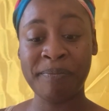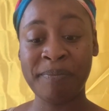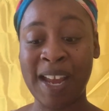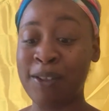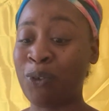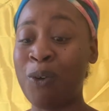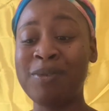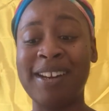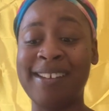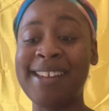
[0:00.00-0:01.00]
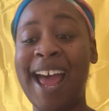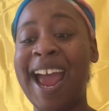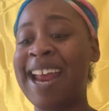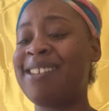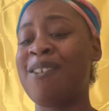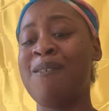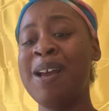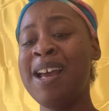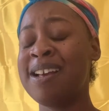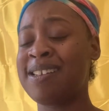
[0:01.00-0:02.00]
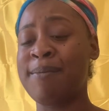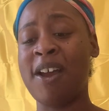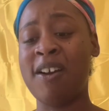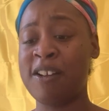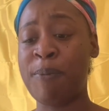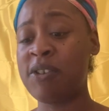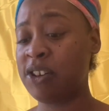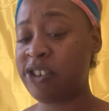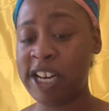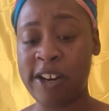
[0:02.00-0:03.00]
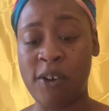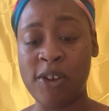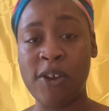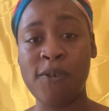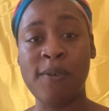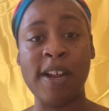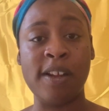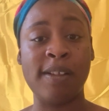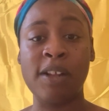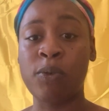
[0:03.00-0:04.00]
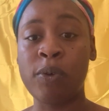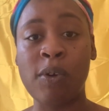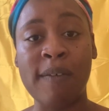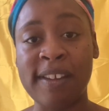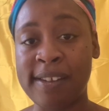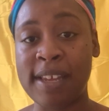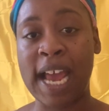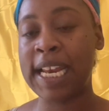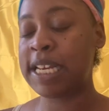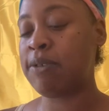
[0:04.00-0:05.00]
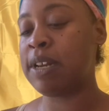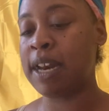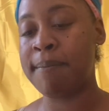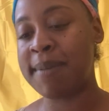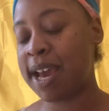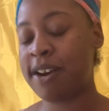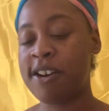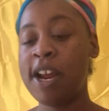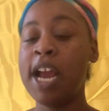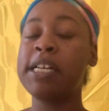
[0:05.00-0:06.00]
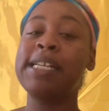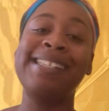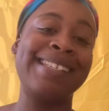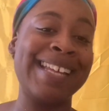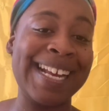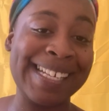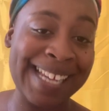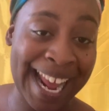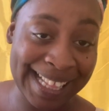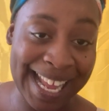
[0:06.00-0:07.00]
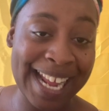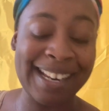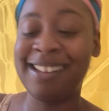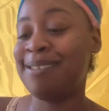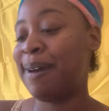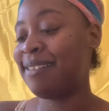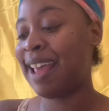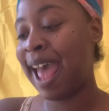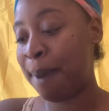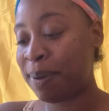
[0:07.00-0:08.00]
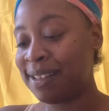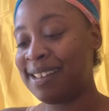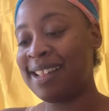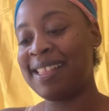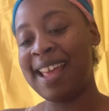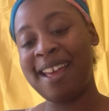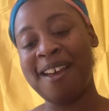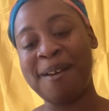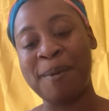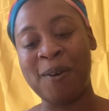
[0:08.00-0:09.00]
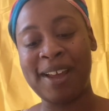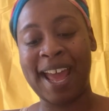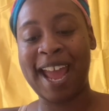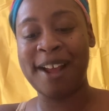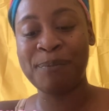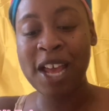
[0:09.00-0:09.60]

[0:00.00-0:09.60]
and thrown to the side. So some of y'all, this person cheated on you, and they threw you off to the side like you didn't matter. This is exact thing that's about to happen to them, okay?